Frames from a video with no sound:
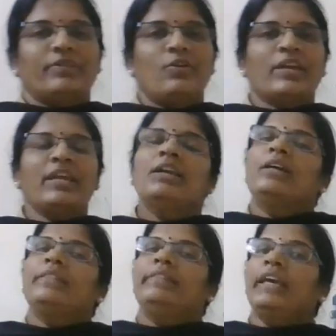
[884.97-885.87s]
Okay,
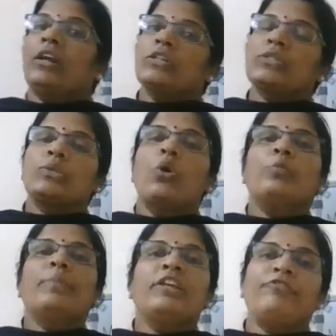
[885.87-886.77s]
there are so
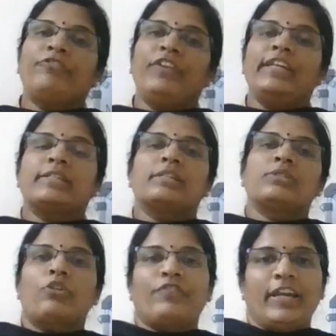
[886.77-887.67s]
many
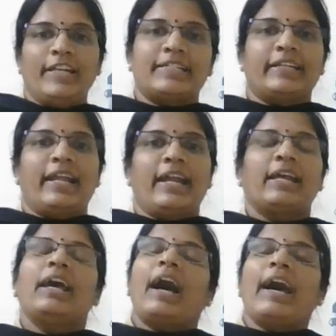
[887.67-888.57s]
features of internet.
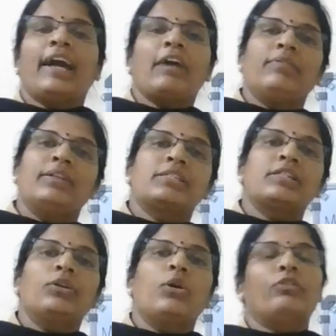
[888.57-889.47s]
I have
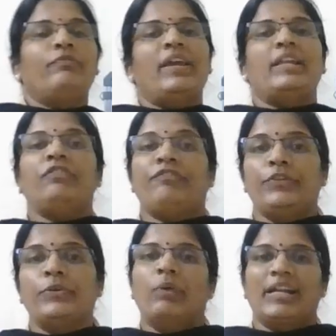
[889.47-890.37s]
listed out very
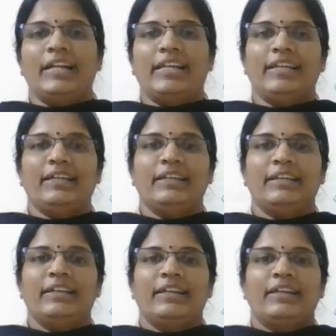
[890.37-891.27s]
few only.
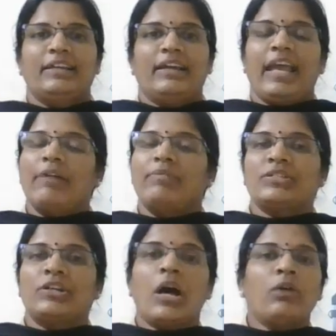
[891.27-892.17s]
Have
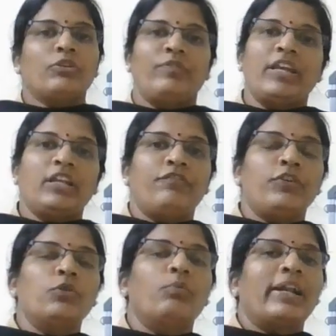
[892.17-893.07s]
listed out very
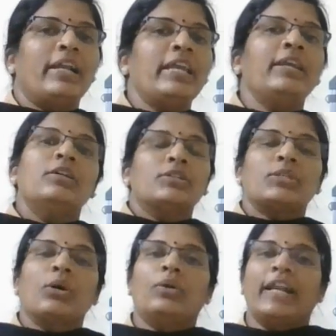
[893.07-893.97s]
few only.
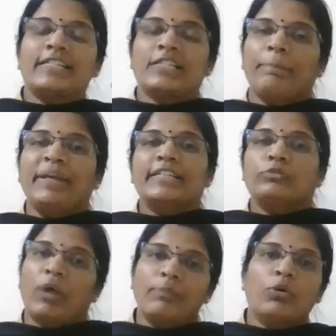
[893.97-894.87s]
So let's repeat
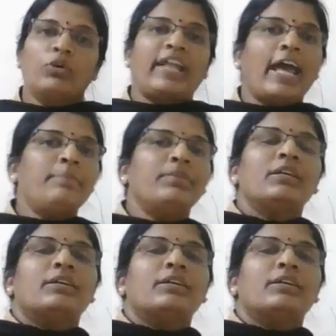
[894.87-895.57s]
it one more time.